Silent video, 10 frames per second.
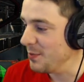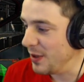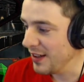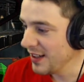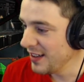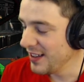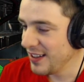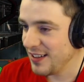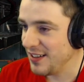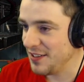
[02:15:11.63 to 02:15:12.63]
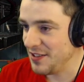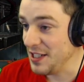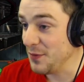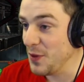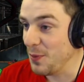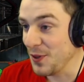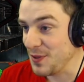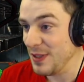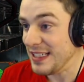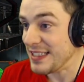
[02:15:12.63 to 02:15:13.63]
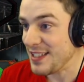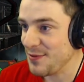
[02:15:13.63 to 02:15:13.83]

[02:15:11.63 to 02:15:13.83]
But think of the possibilities.